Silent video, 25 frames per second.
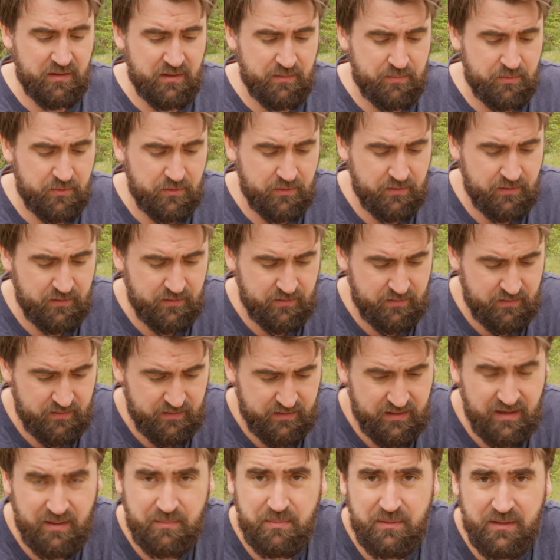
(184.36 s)
to put
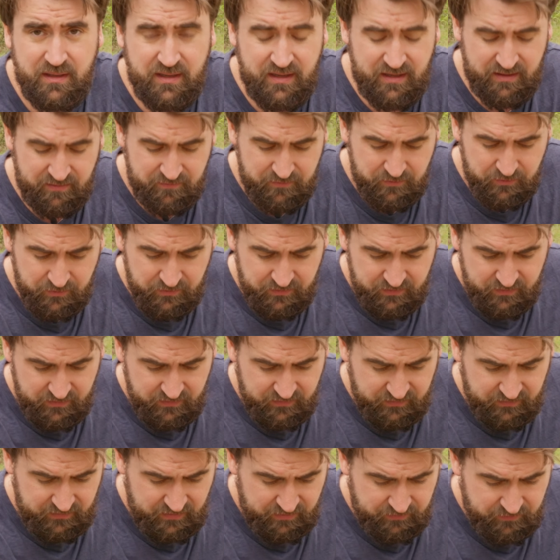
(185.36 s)
a couple of handfuls of
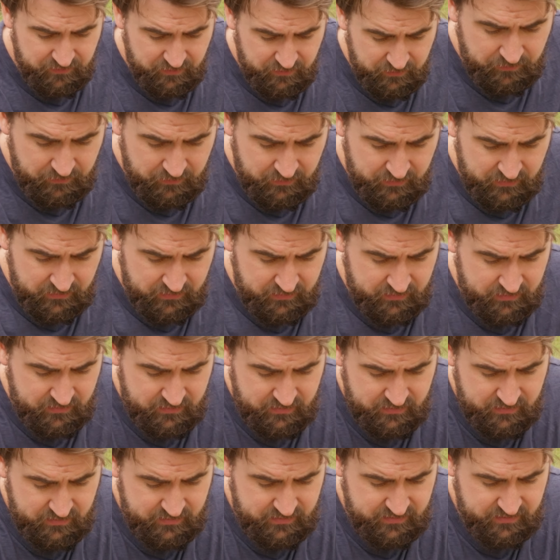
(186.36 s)
this stuff on,
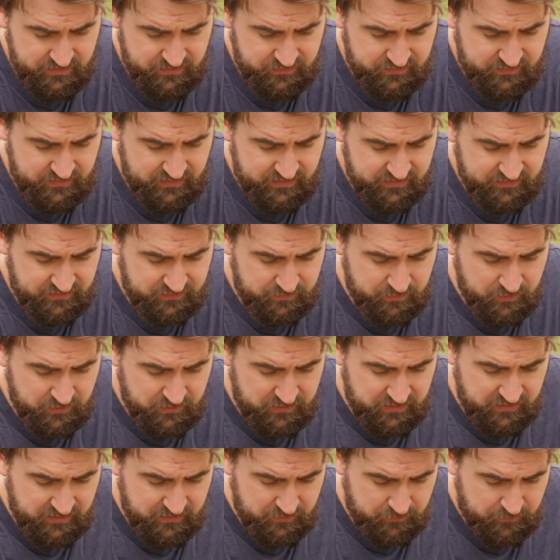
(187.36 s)
and that'll start
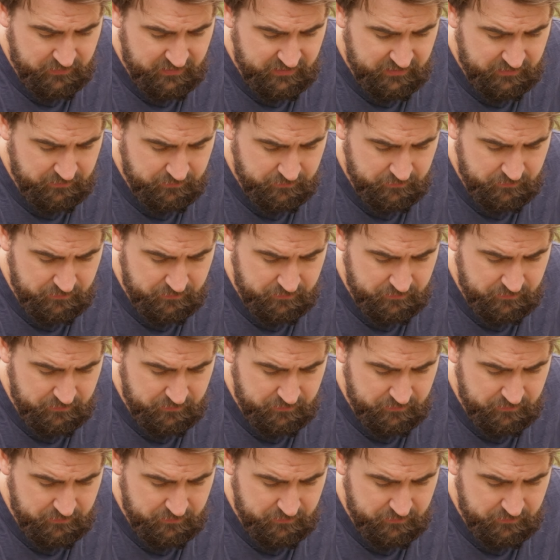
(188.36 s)
smoking away.